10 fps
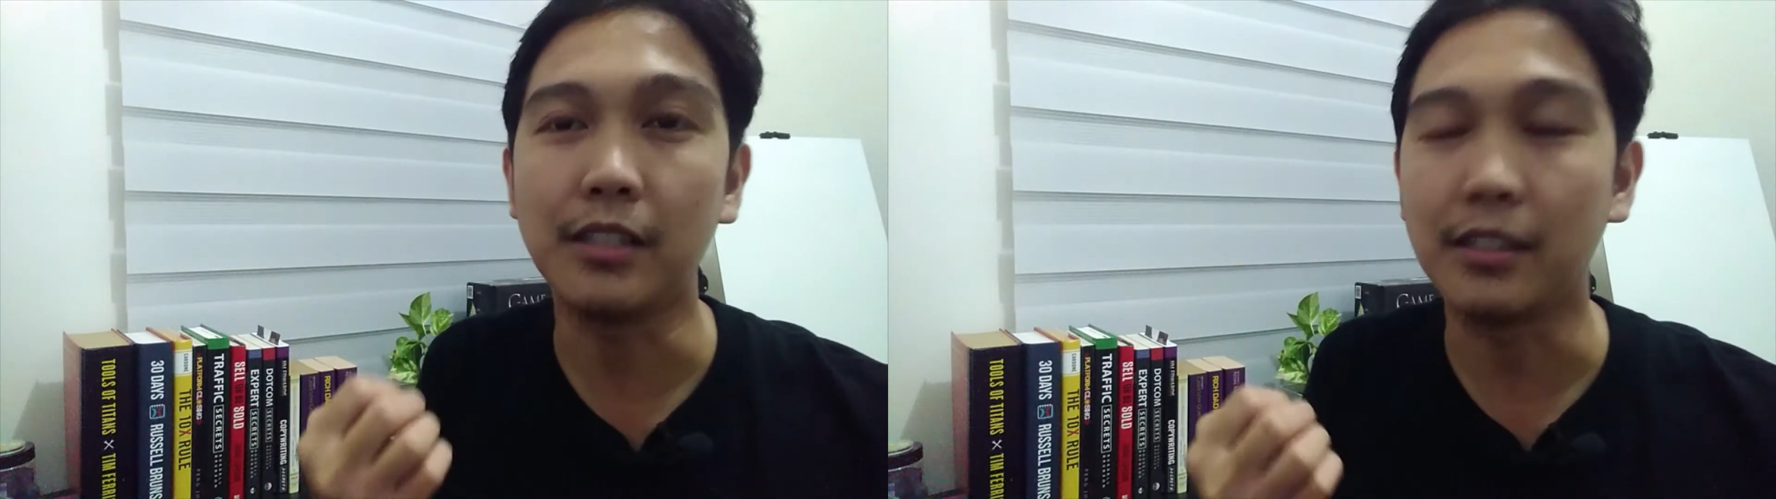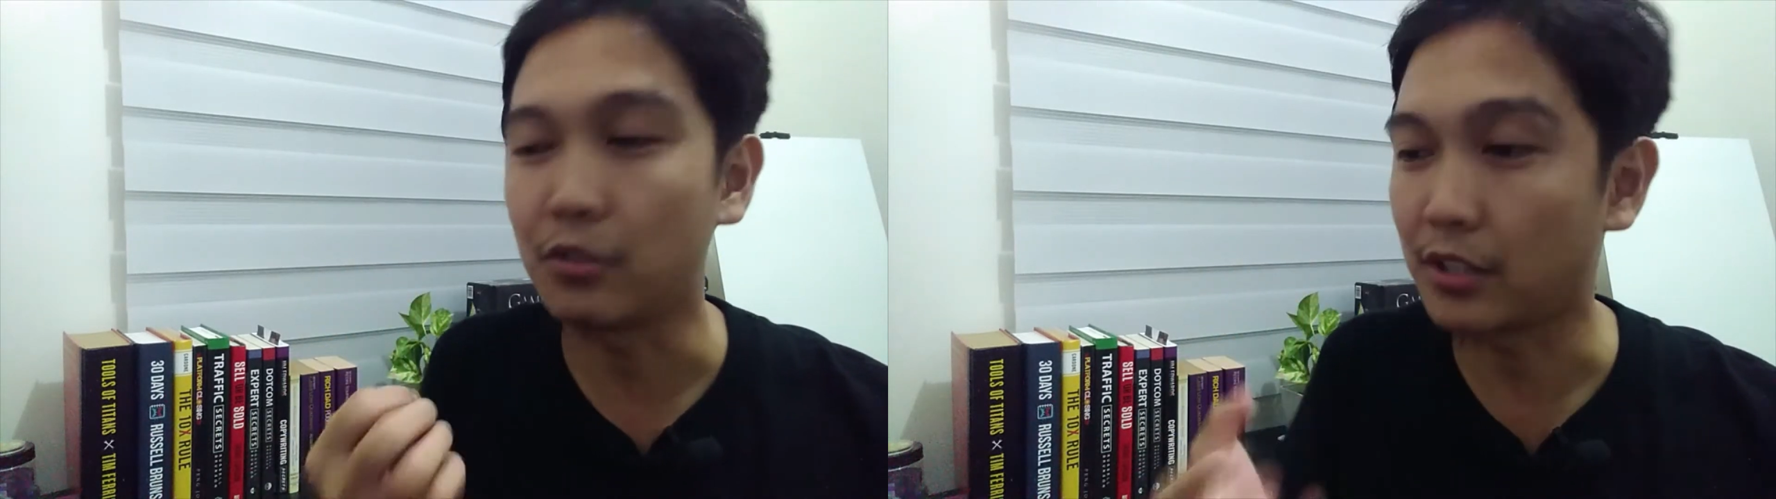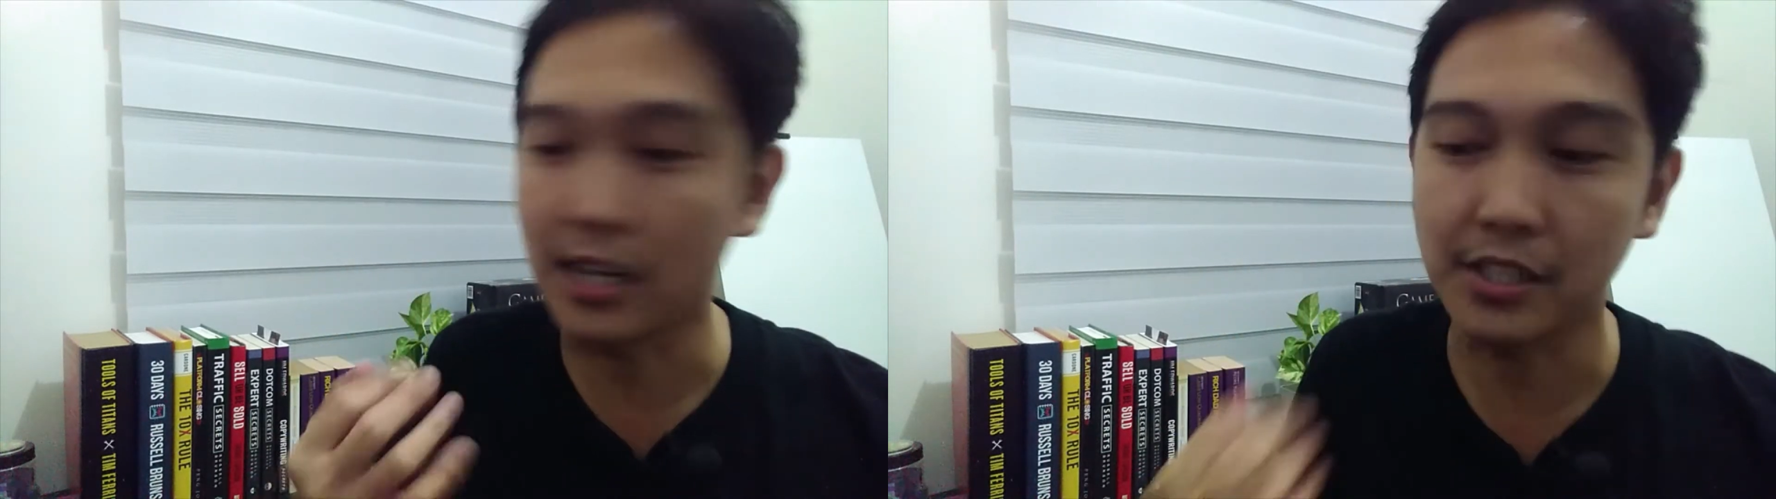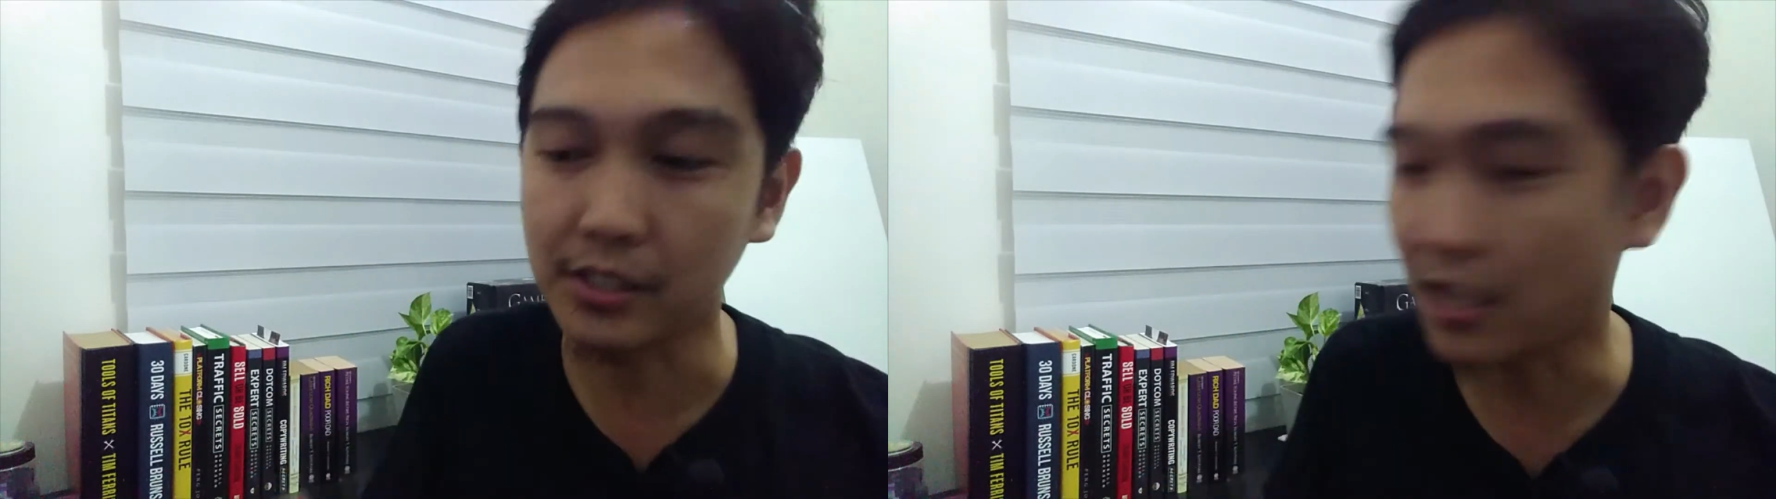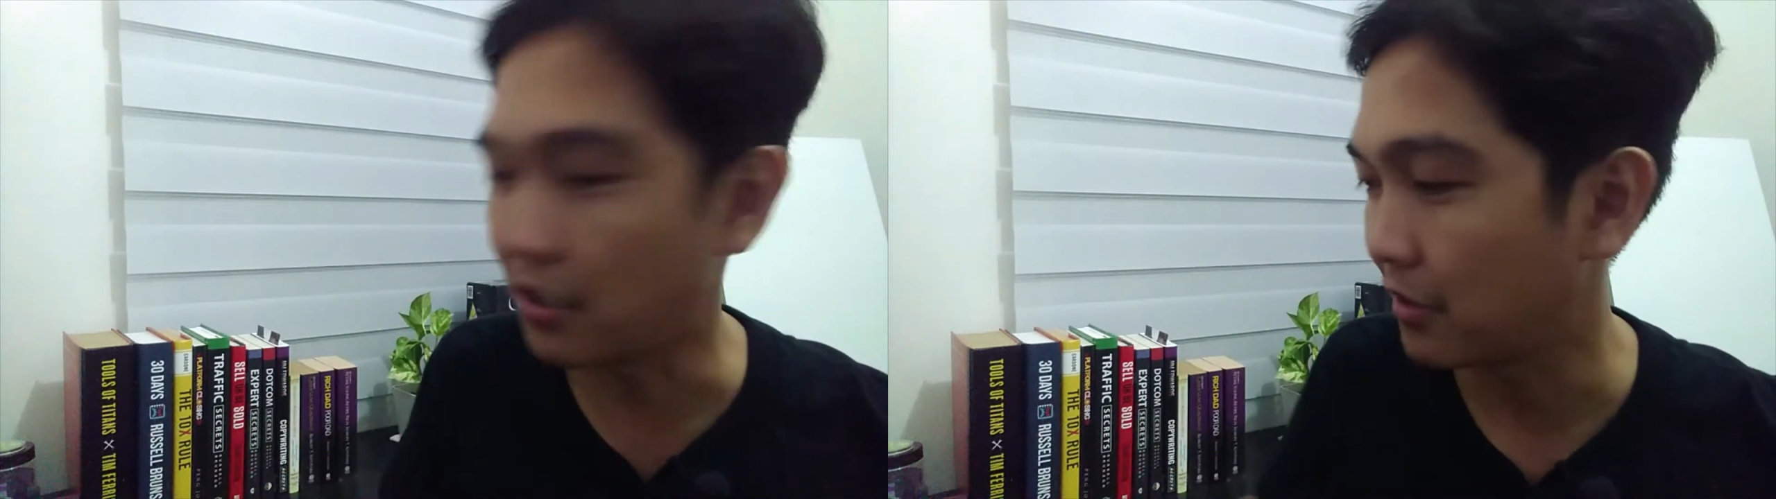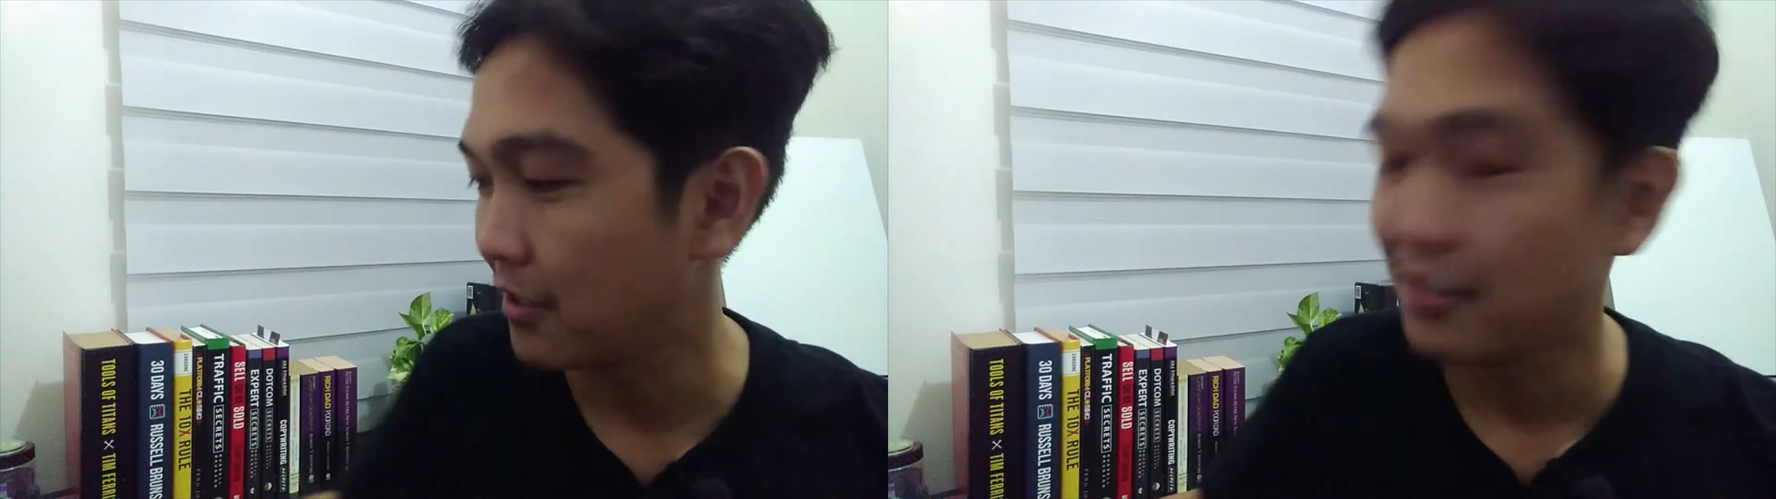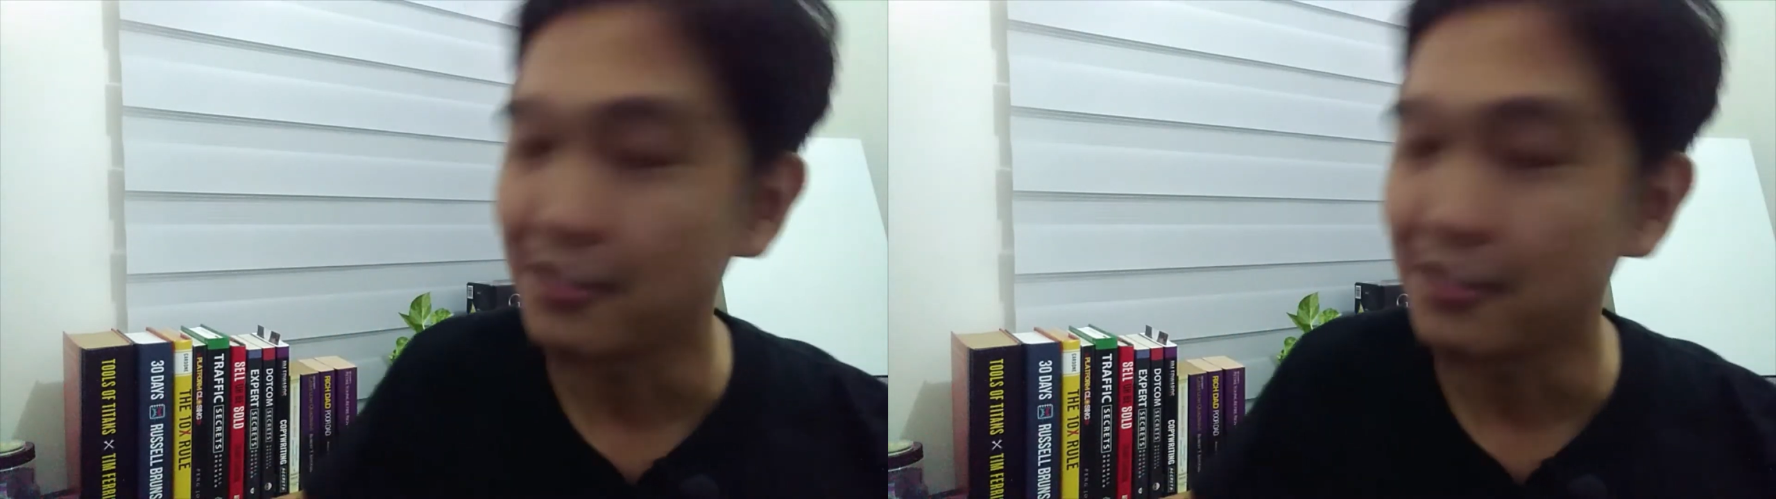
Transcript: it or cash it out.